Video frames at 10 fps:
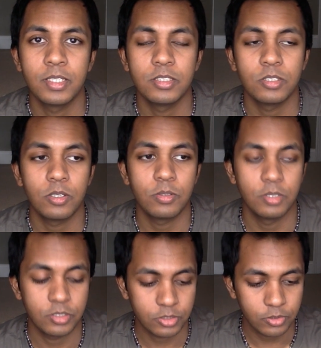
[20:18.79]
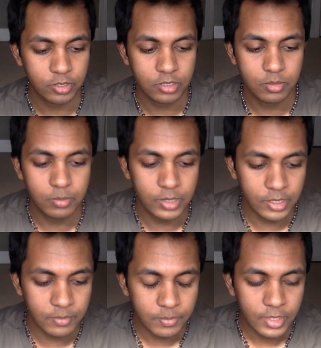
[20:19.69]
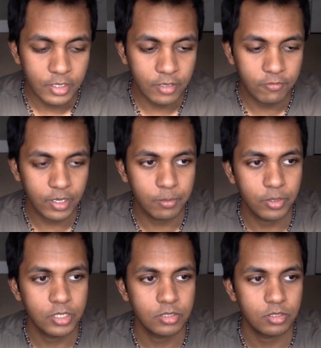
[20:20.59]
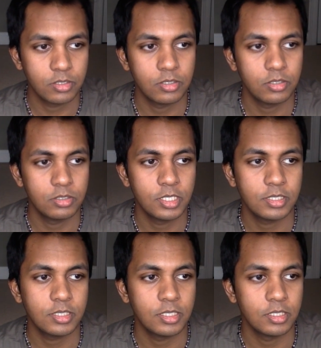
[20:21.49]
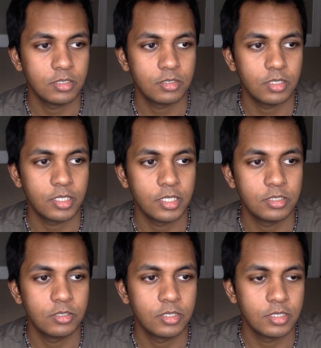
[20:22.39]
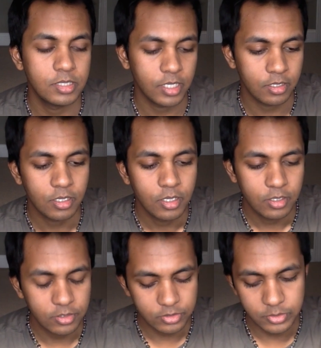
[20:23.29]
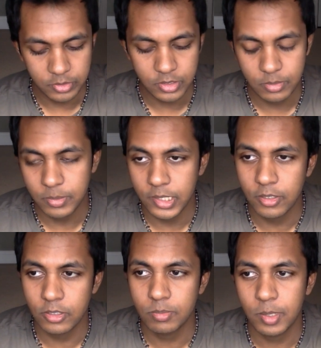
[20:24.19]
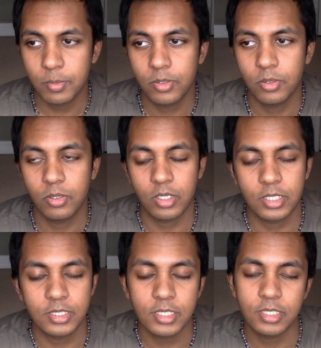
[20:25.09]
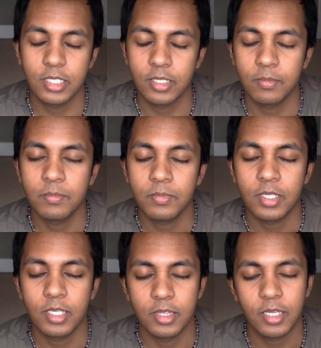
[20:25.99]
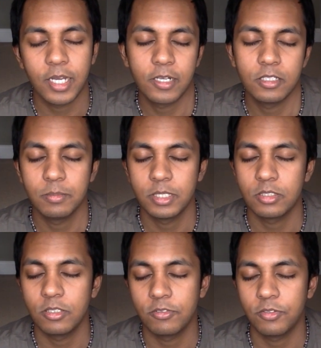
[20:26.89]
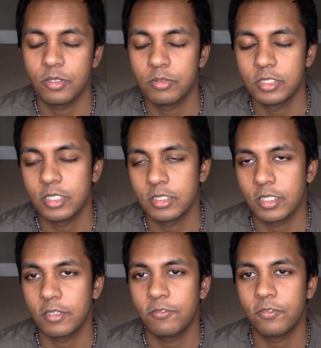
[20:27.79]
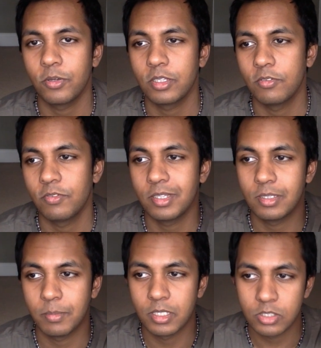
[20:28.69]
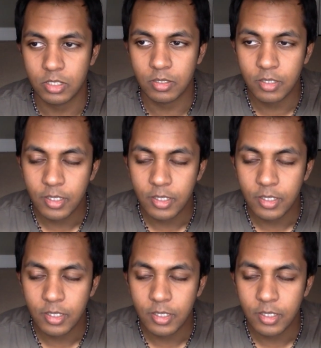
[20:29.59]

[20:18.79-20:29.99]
So there's going to be a vibrational dissonance, I guess you could say. There's going to be those people who are existing in the higher dimensional frequencies, like the fourth and fifth dimension.